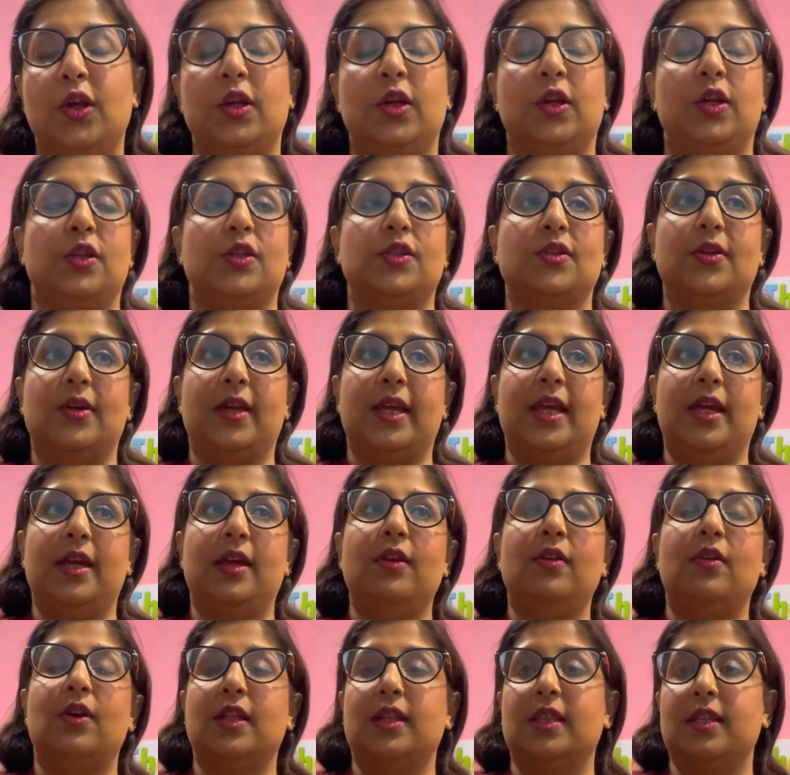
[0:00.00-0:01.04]
So here
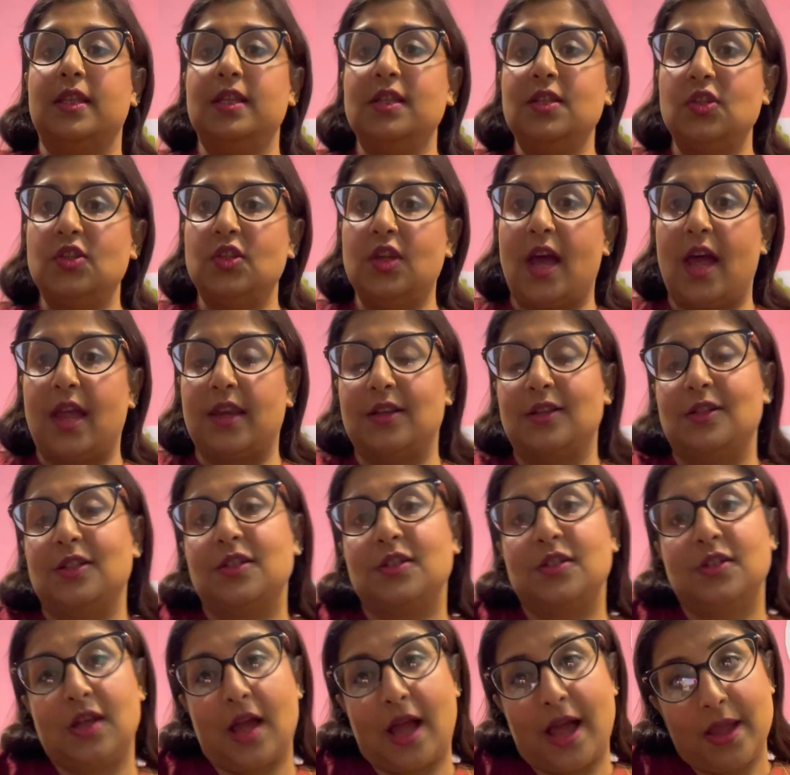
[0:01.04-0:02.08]
on this channel,
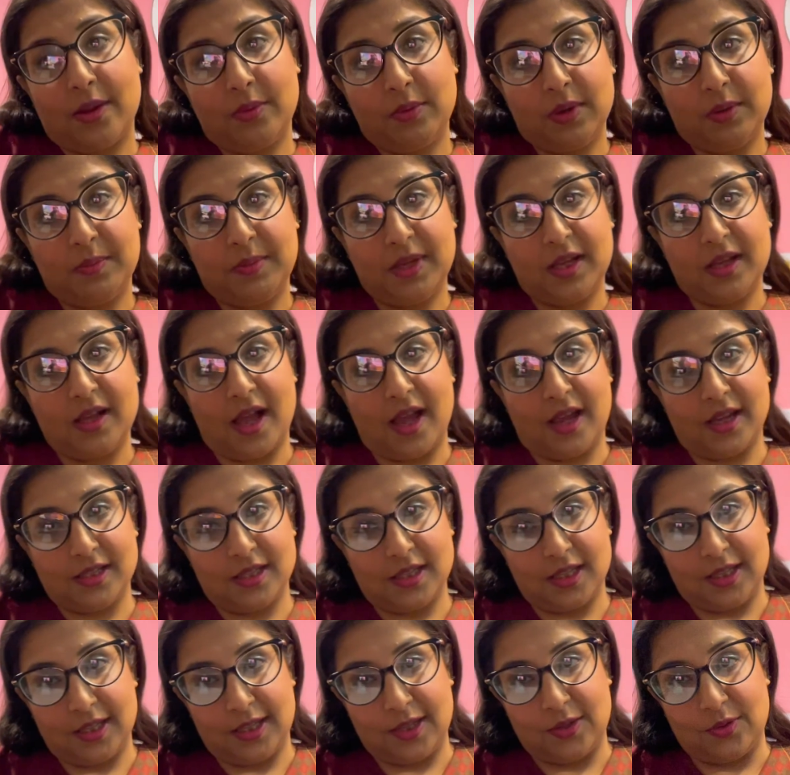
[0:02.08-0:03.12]
I will be
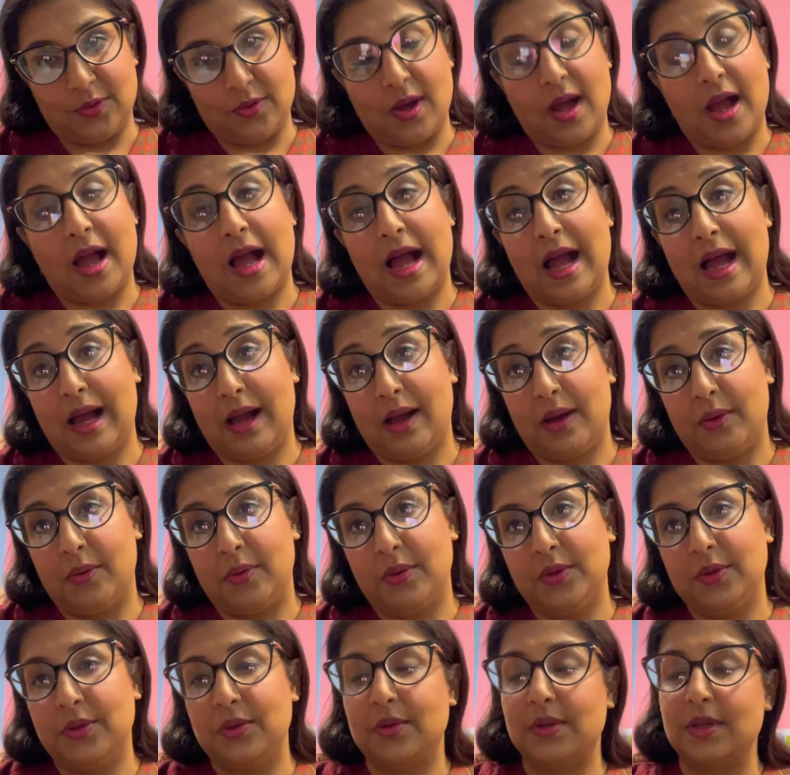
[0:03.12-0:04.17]
guiding you how
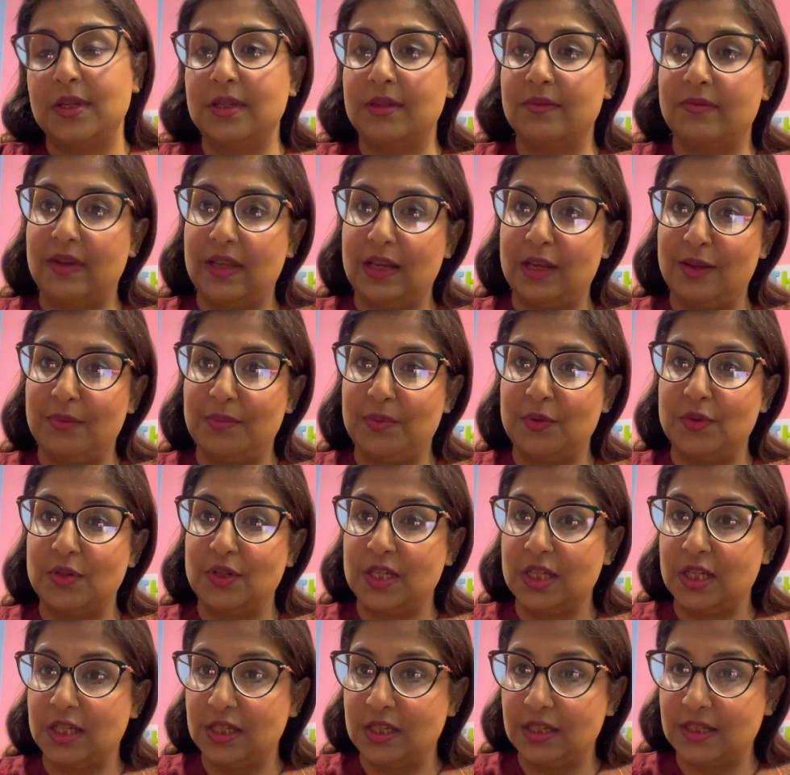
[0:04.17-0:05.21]
you can develop your
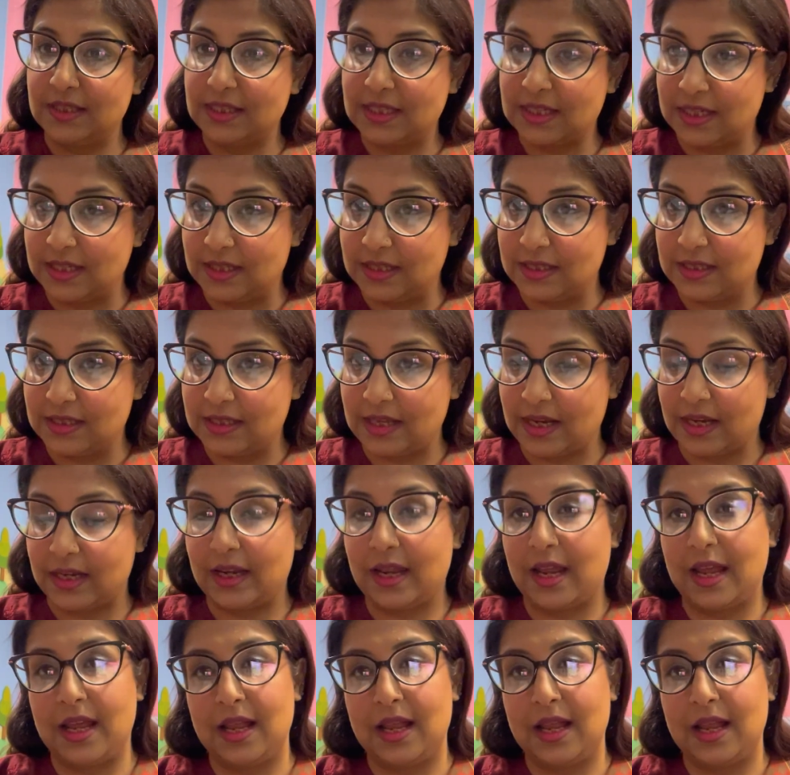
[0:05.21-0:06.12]
teaching skills and